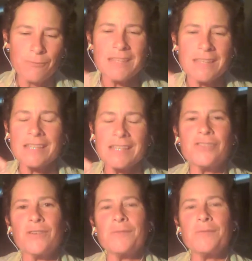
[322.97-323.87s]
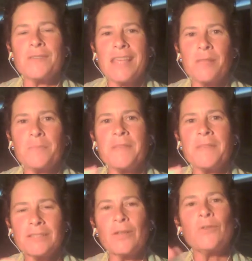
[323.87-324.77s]
really enjoyed was
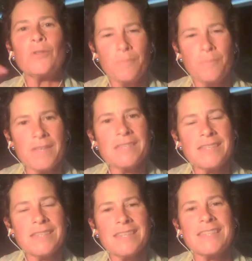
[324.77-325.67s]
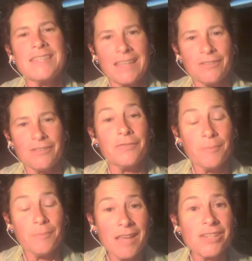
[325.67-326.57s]
helping the local businesses get their
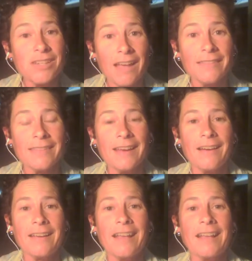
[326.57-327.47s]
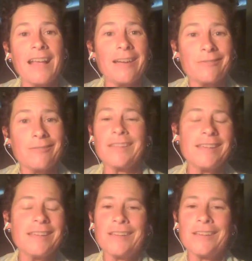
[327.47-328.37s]
information out there. And I got
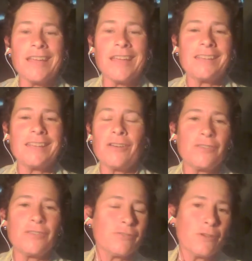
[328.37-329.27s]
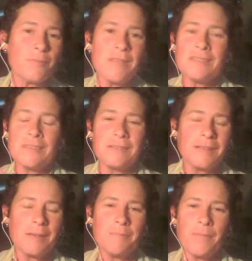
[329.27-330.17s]
really good at, you throw me
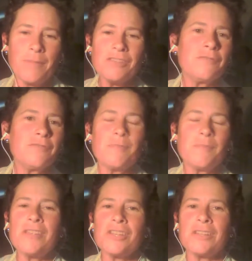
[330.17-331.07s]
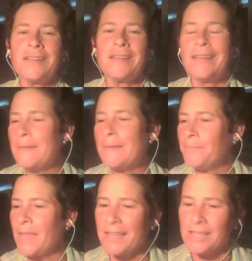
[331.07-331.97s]
a bunch of information,
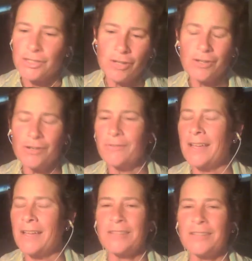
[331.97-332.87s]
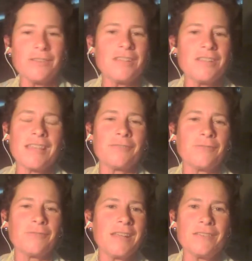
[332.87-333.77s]
I can turn around a
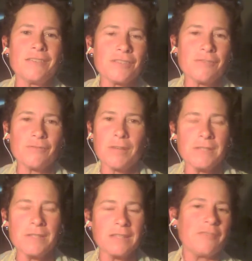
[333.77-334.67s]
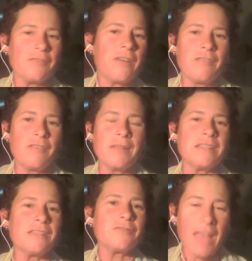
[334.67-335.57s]
30-second radio script in like 5
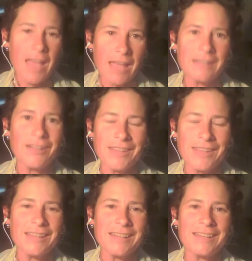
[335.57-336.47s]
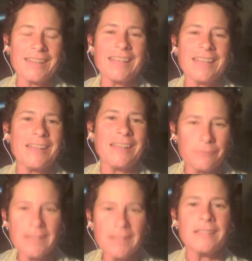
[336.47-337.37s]
minutes flat. And I
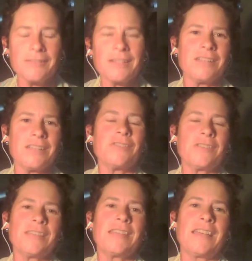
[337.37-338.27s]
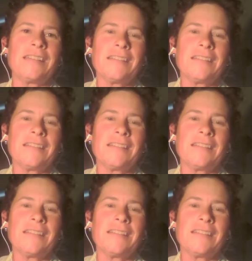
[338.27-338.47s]
really, really enjoyed that.